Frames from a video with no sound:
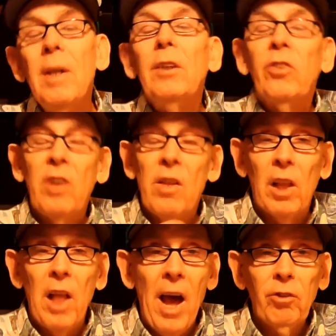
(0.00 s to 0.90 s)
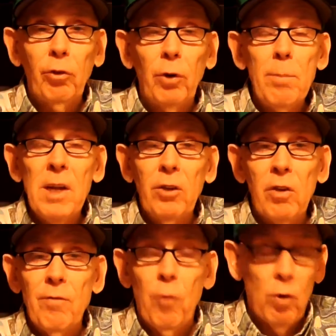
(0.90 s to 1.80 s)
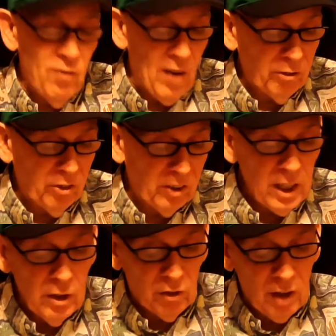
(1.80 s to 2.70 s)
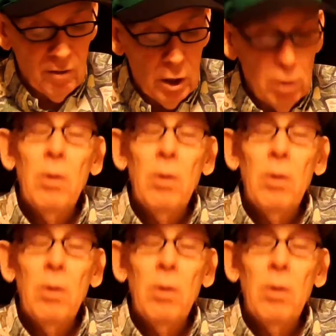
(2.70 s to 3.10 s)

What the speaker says: See the last 3 minutes and 45 seconds of it